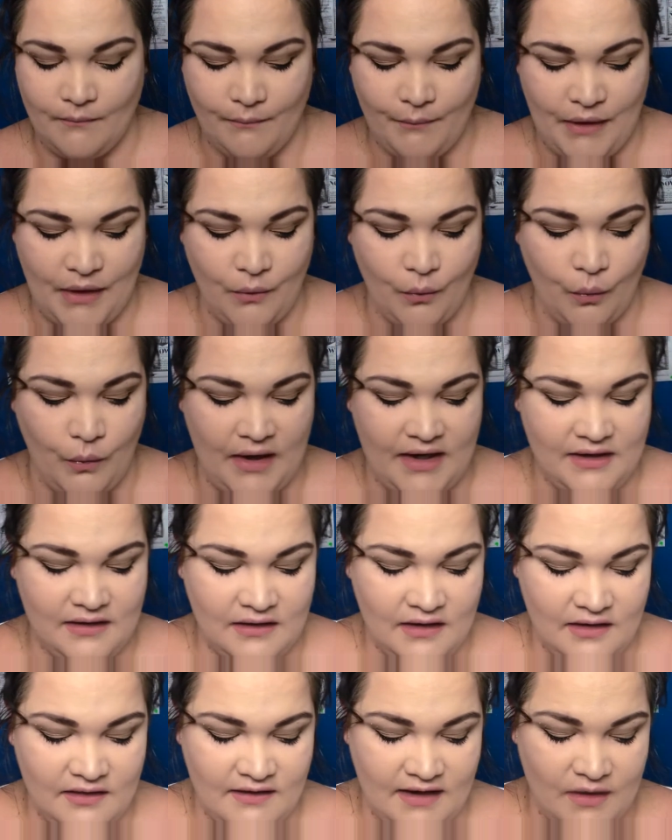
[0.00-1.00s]
but
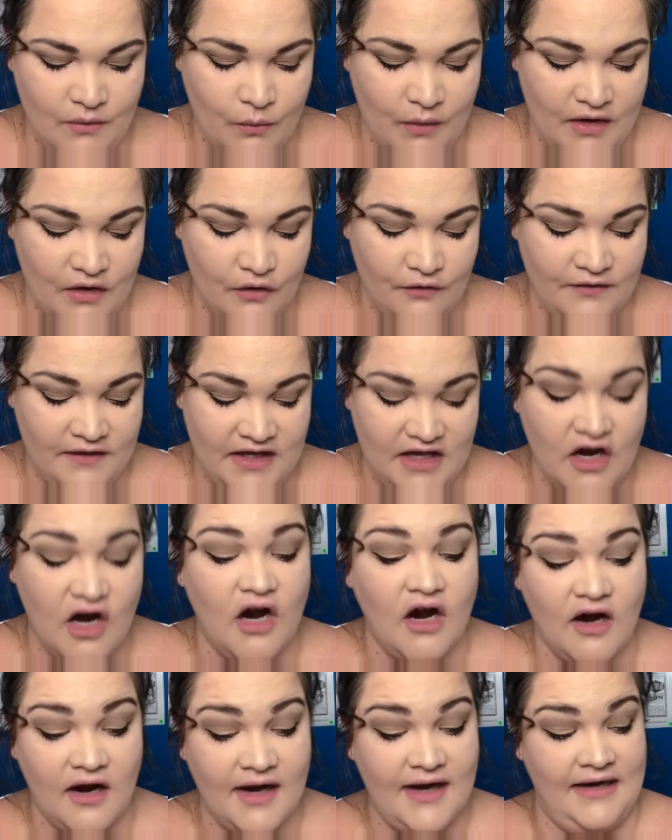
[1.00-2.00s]
when they went on the
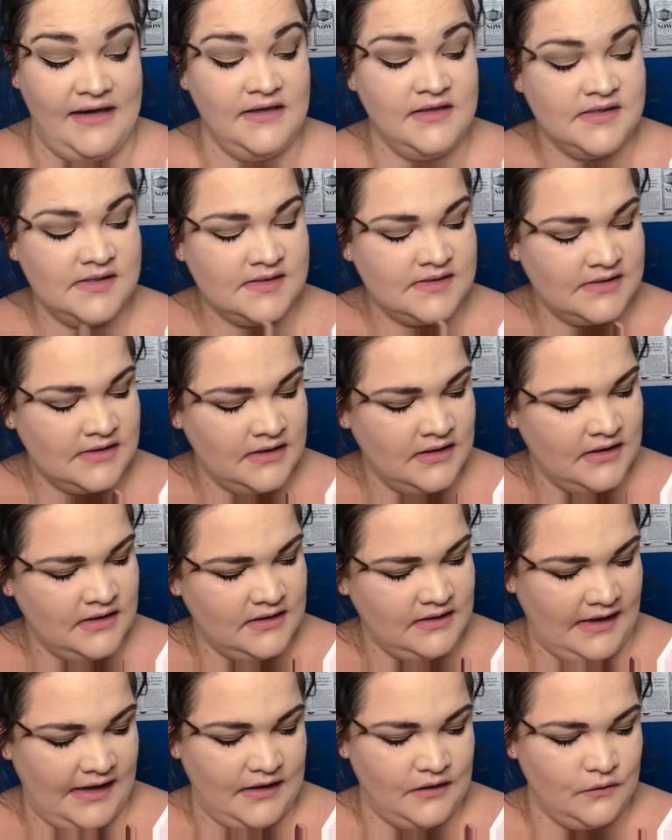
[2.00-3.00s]
eyes,
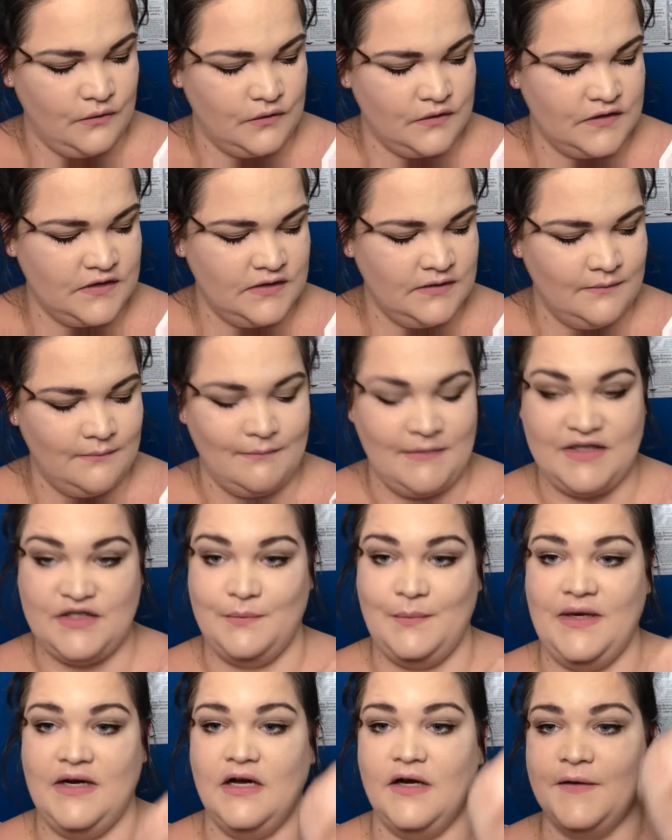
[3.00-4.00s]
they looked much
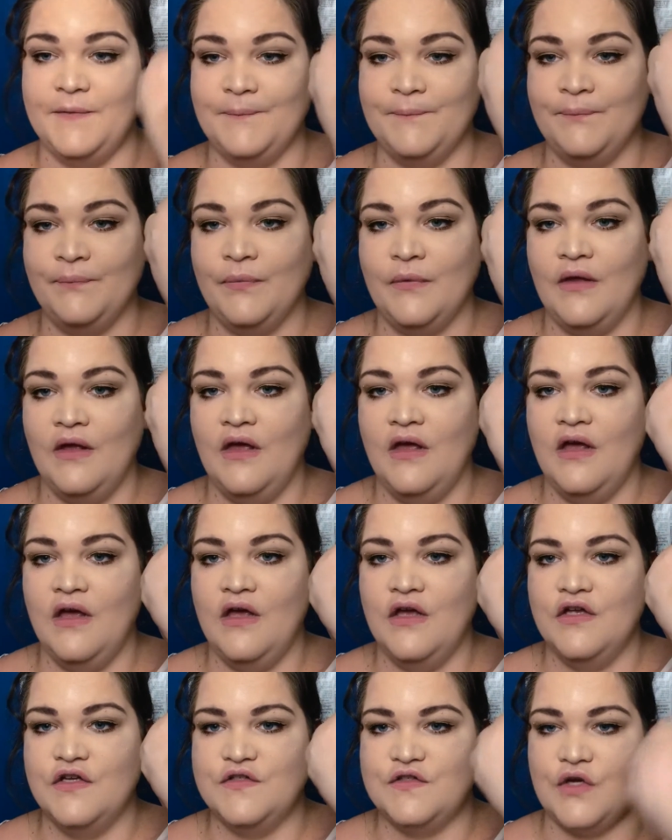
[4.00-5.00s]
better.
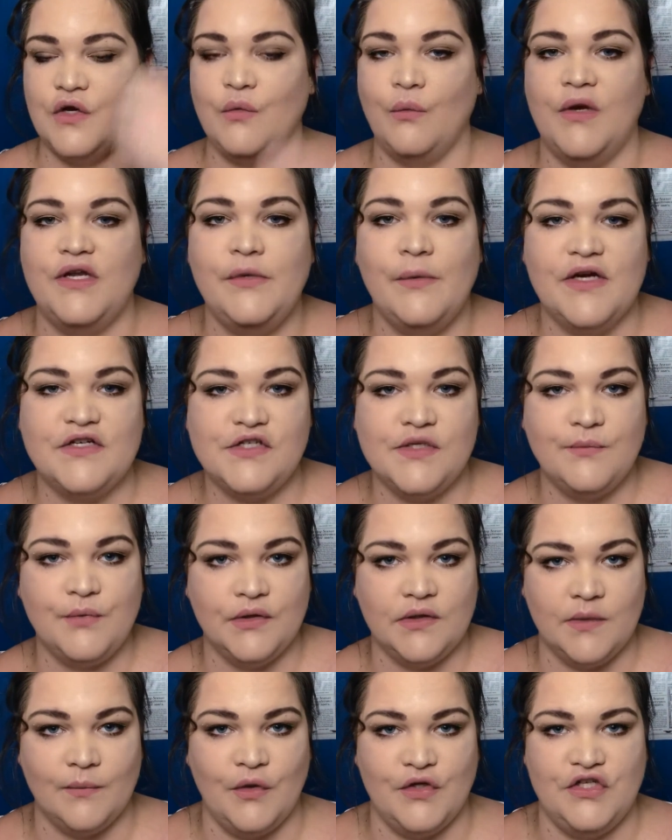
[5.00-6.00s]
So when you actually
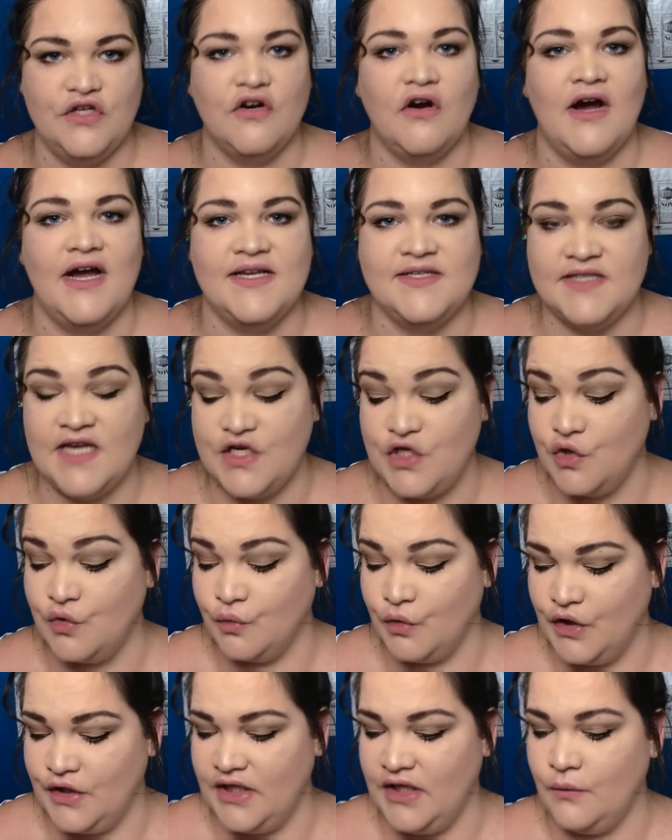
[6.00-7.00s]
put them on your eyes and you're
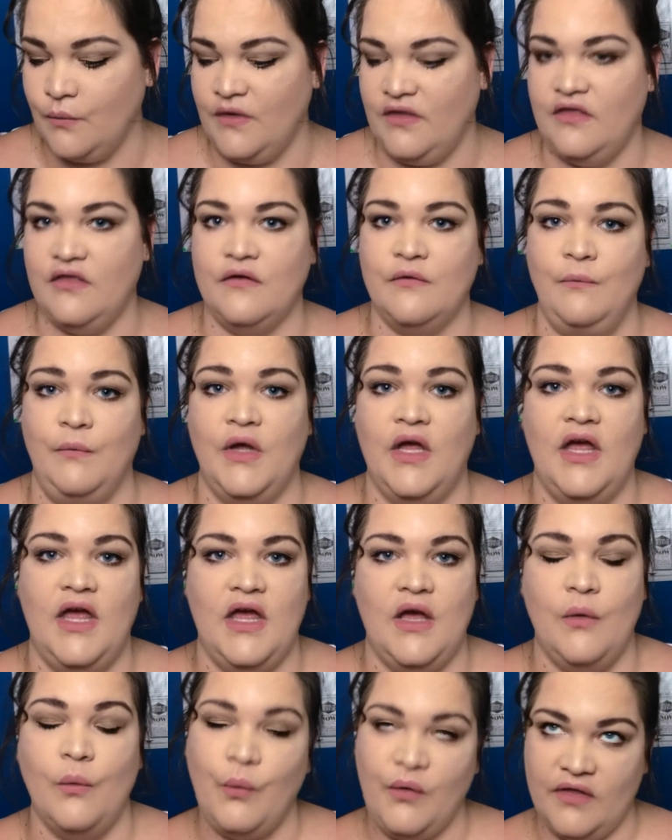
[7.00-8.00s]
working with them
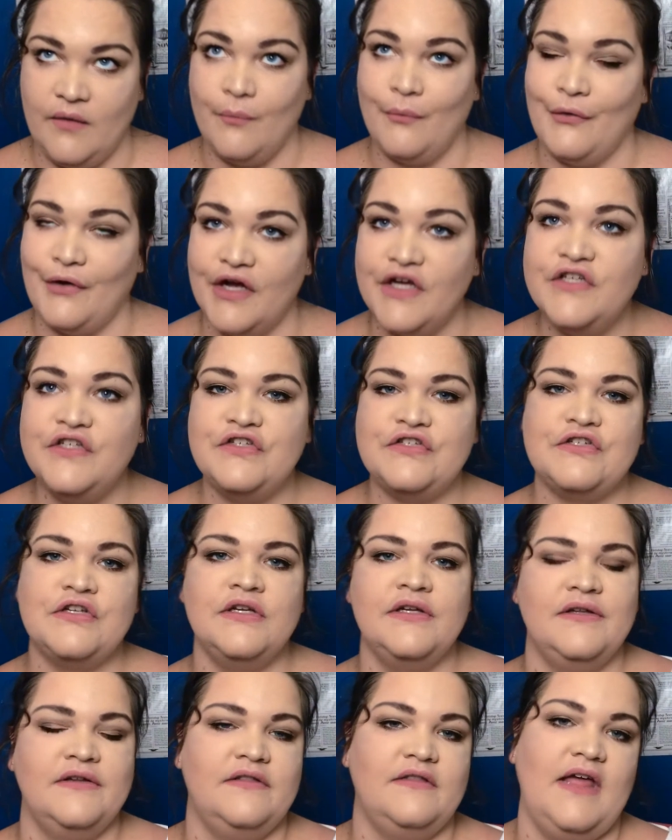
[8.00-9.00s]
with a brush,
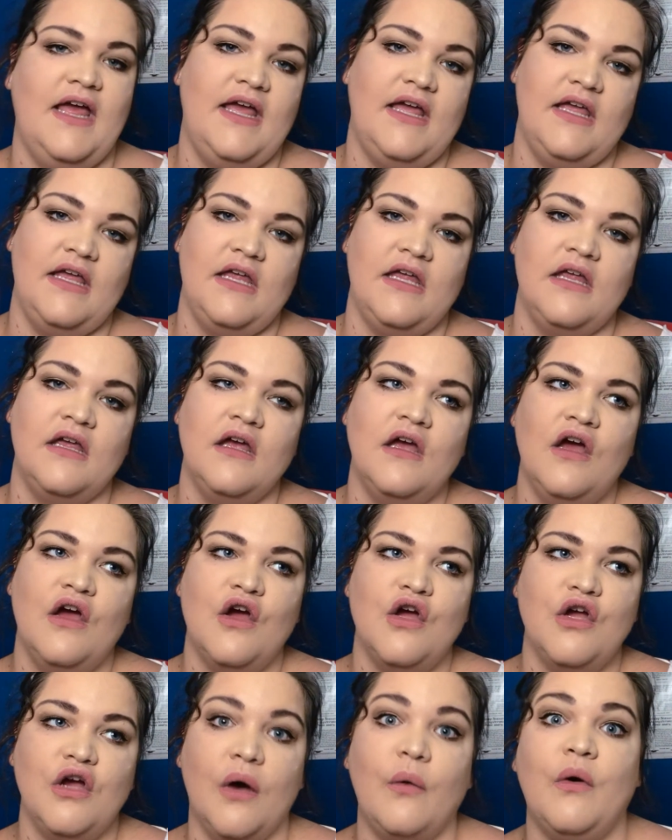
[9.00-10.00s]
they
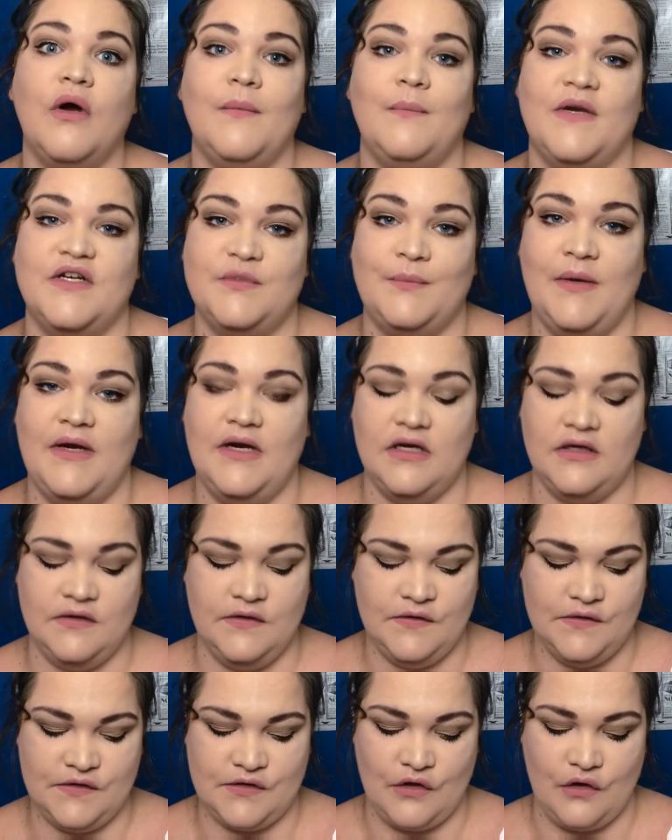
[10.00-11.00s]
go on much better.
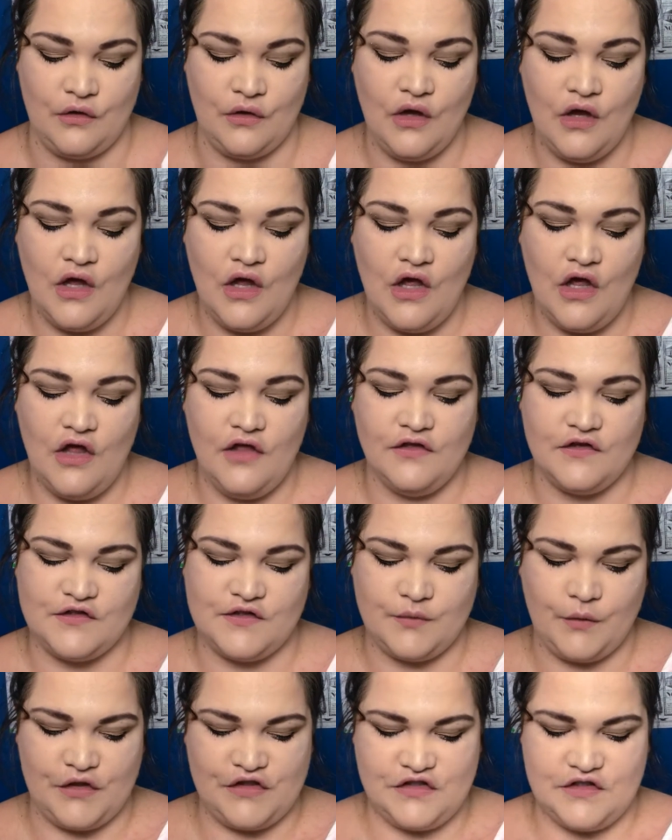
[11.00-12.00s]
So the
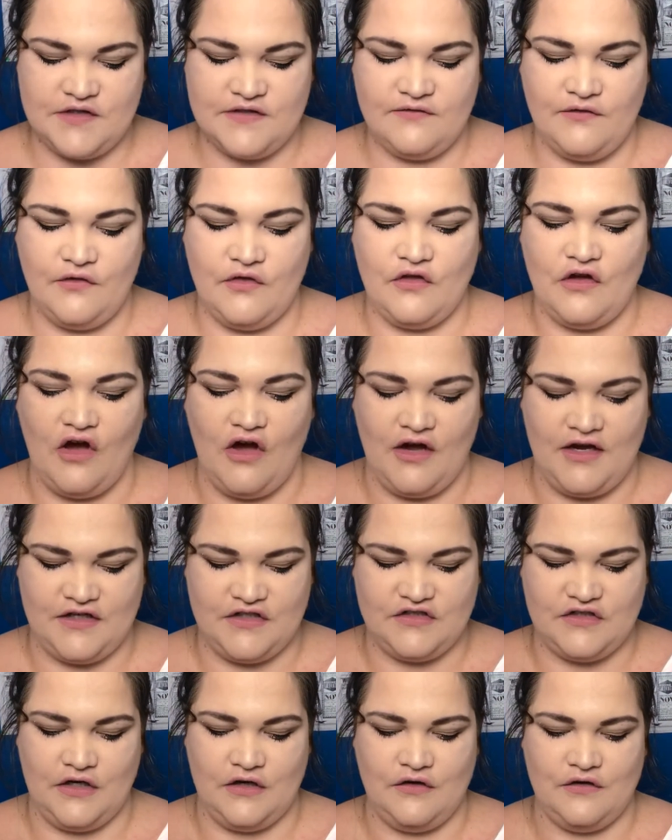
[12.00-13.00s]
swatches for the
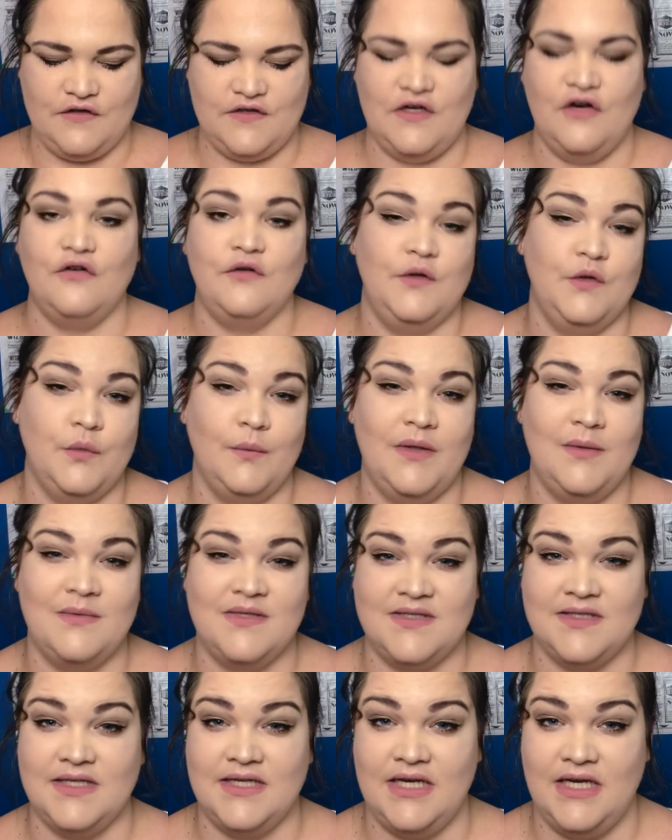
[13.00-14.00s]
eyeshadows are a little bit
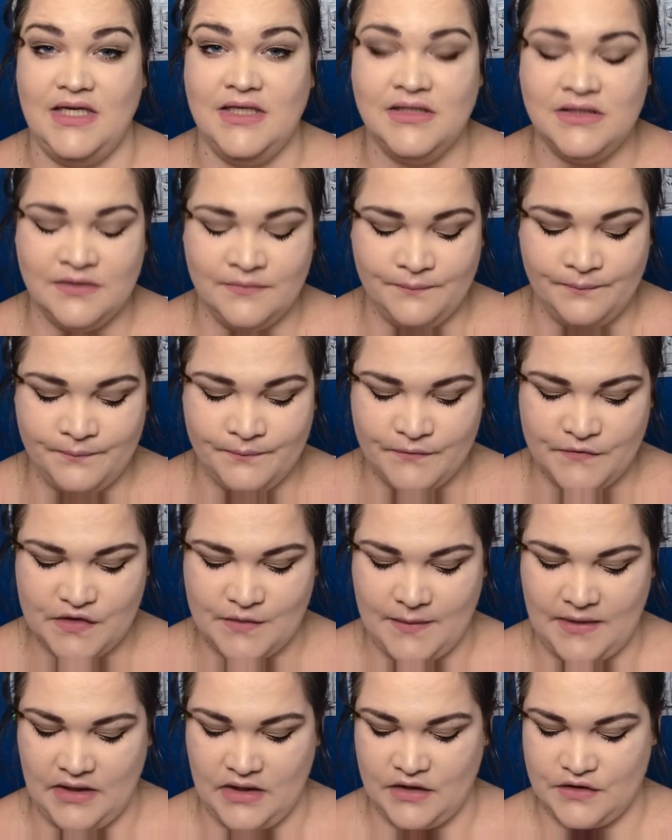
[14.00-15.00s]
misleading, to
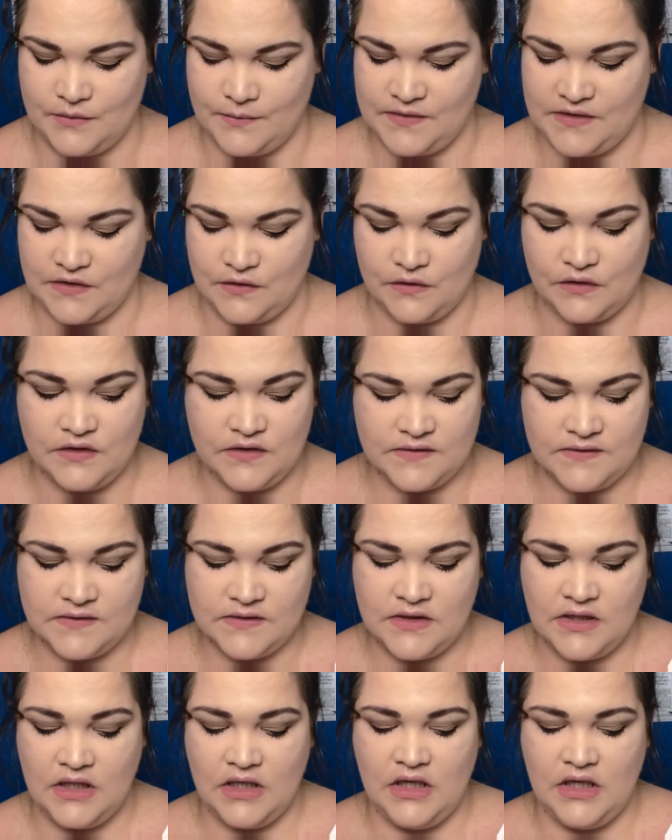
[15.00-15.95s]
be 100% honest,